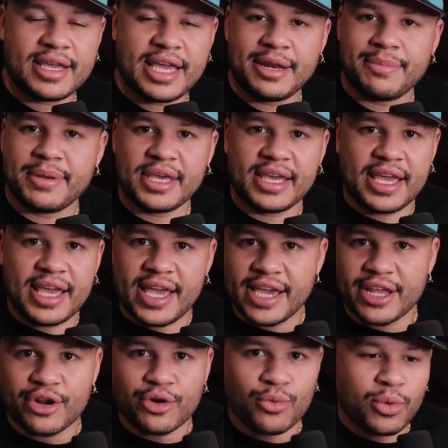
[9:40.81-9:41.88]
and be
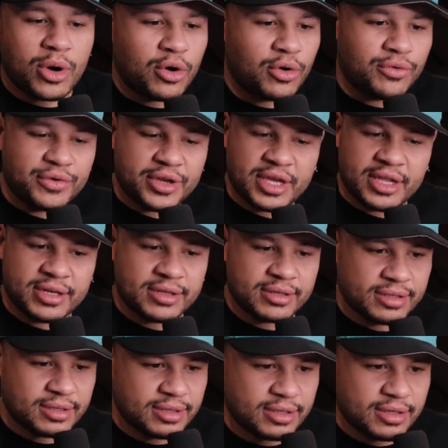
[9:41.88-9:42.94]
interwoven,
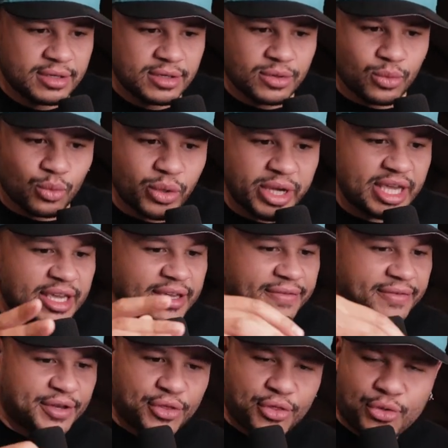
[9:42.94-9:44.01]

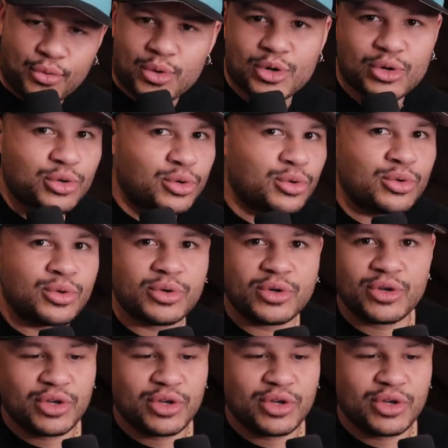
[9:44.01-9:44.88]
weaved through,